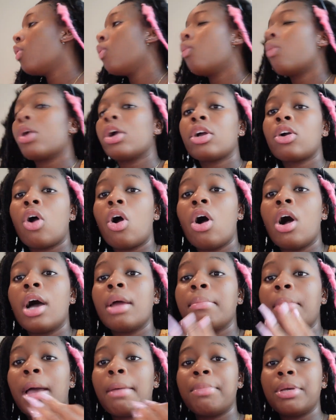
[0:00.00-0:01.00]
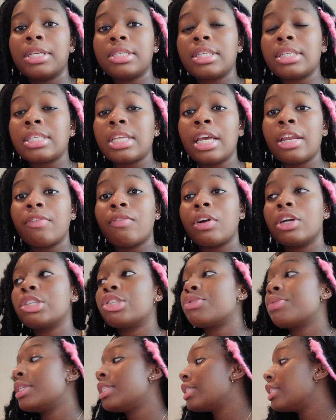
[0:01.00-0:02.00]
Work on my business
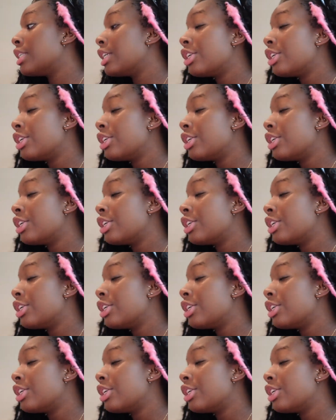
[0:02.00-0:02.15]
anniversary is